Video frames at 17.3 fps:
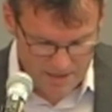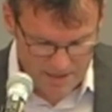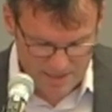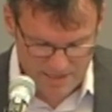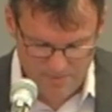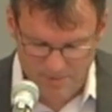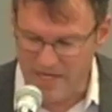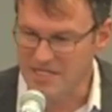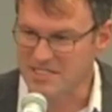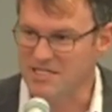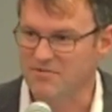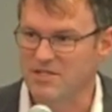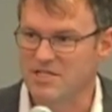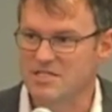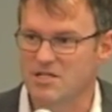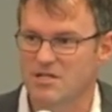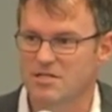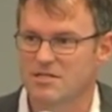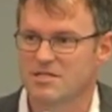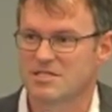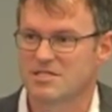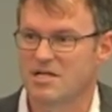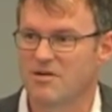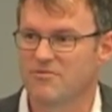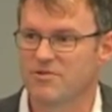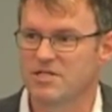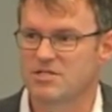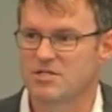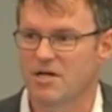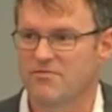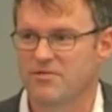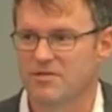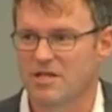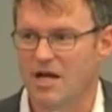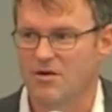Yet the pace of these discoveries
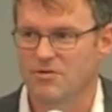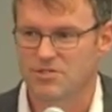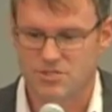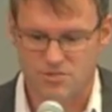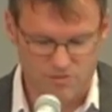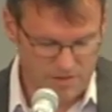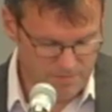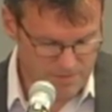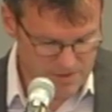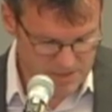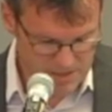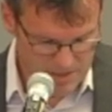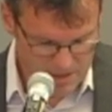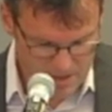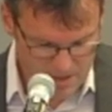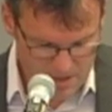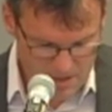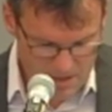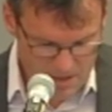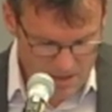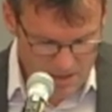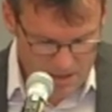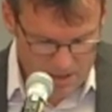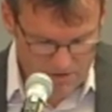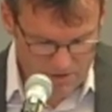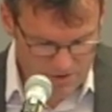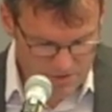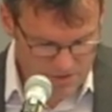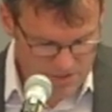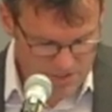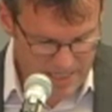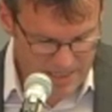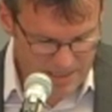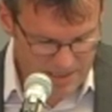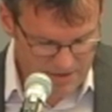often outstrips our
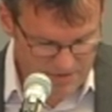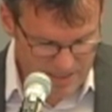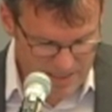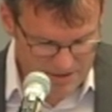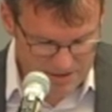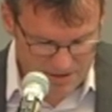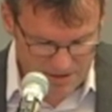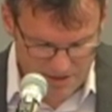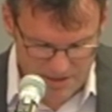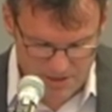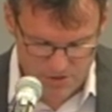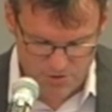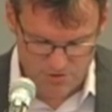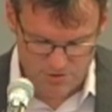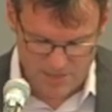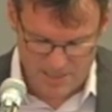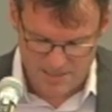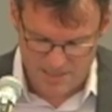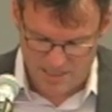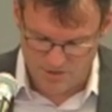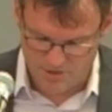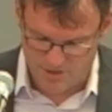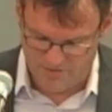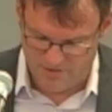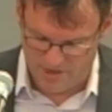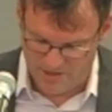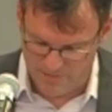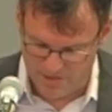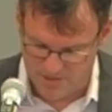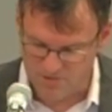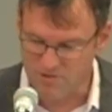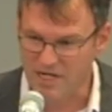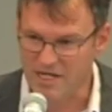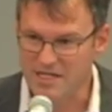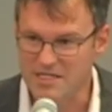understanding of the ethical issues that such
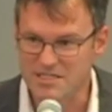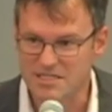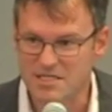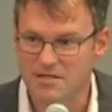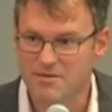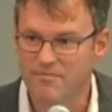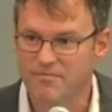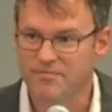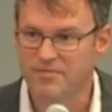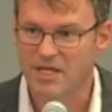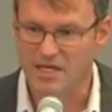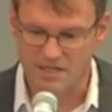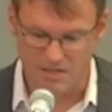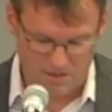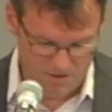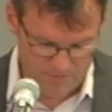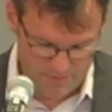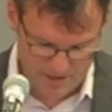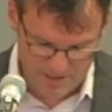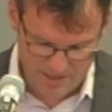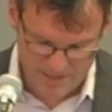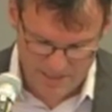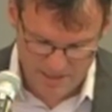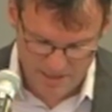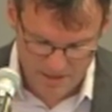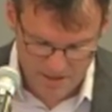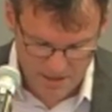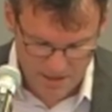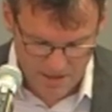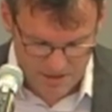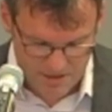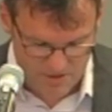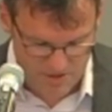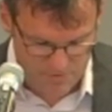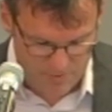developments raise and our ability
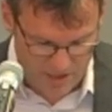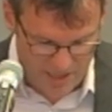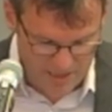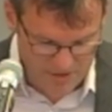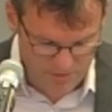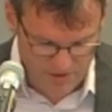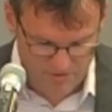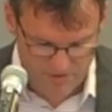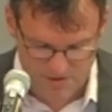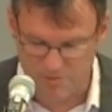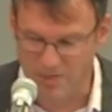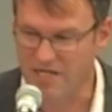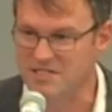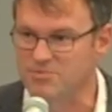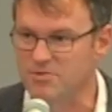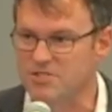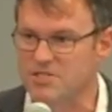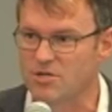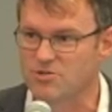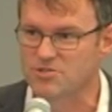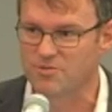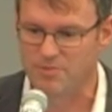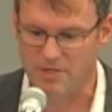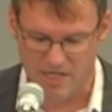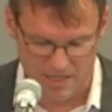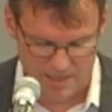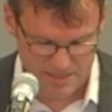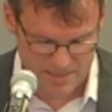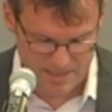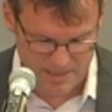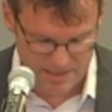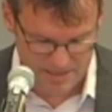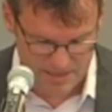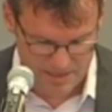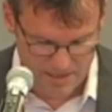to respond with responsible social
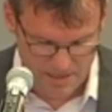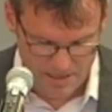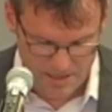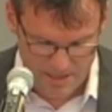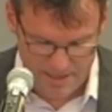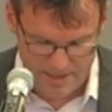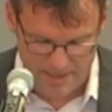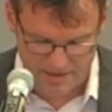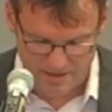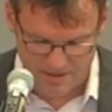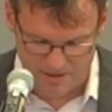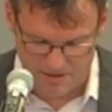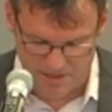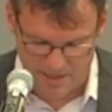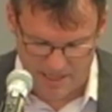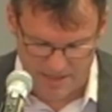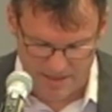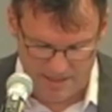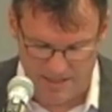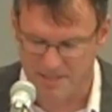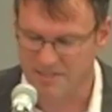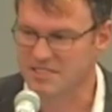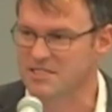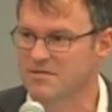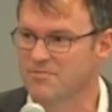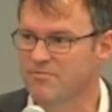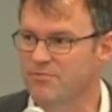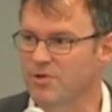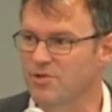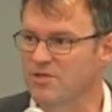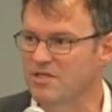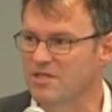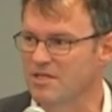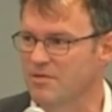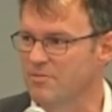policies and ethical guidelines,
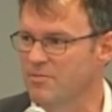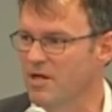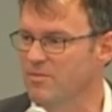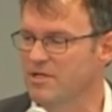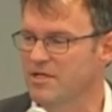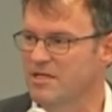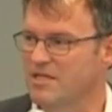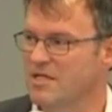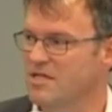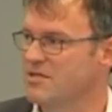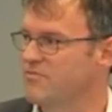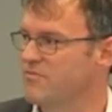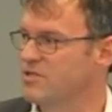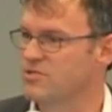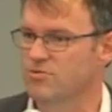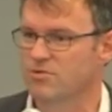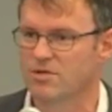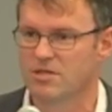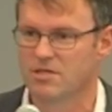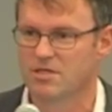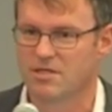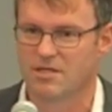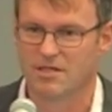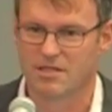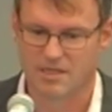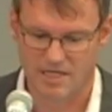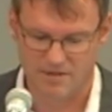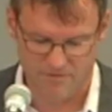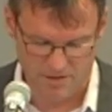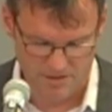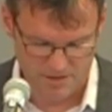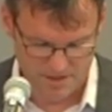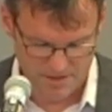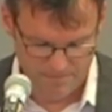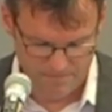both at the public and individual uh,
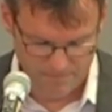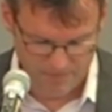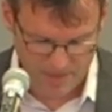levels.